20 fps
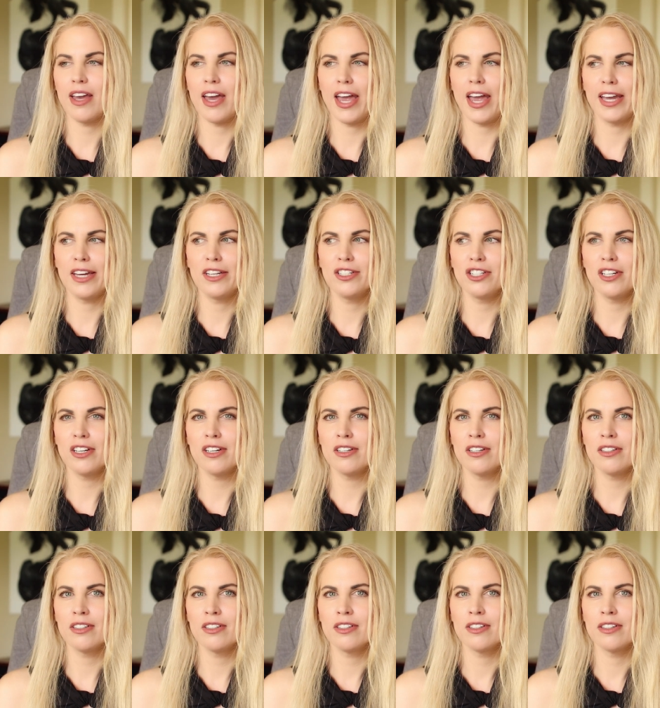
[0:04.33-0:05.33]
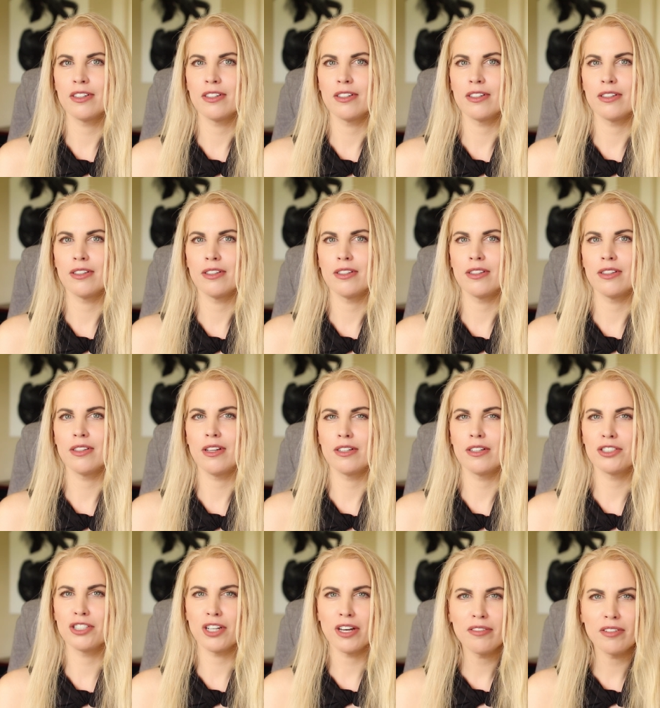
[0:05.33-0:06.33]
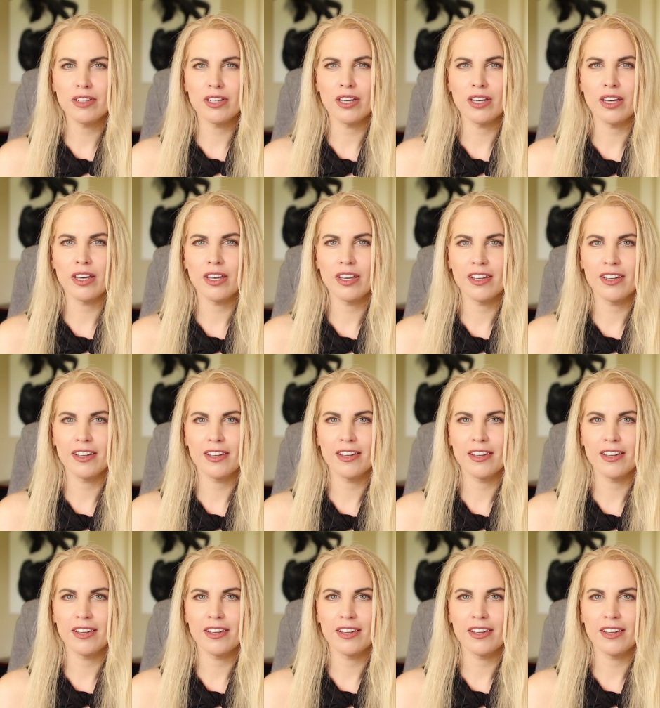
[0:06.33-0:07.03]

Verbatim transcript: aging, longevity,